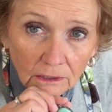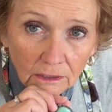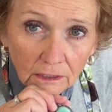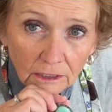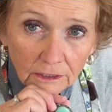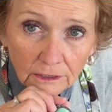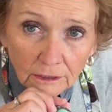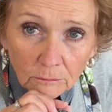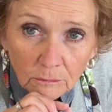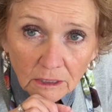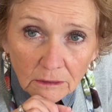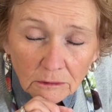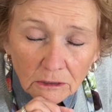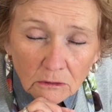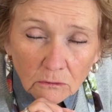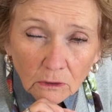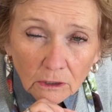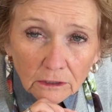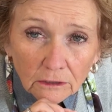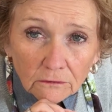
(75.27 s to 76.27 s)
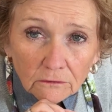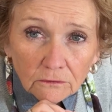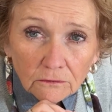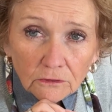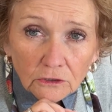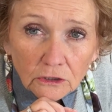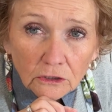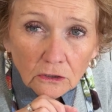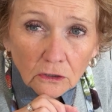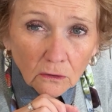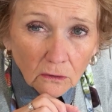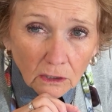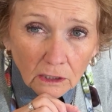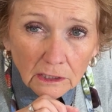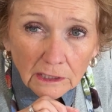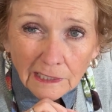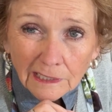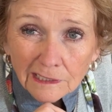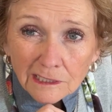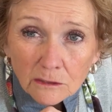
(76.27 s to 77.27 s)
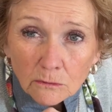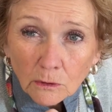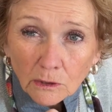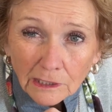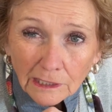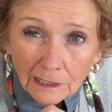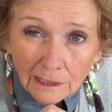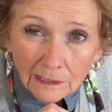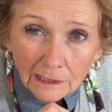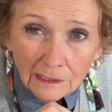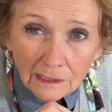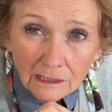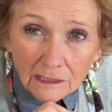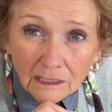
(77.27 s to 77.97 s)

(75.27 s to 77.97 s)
And then maybe one of your kids will get it,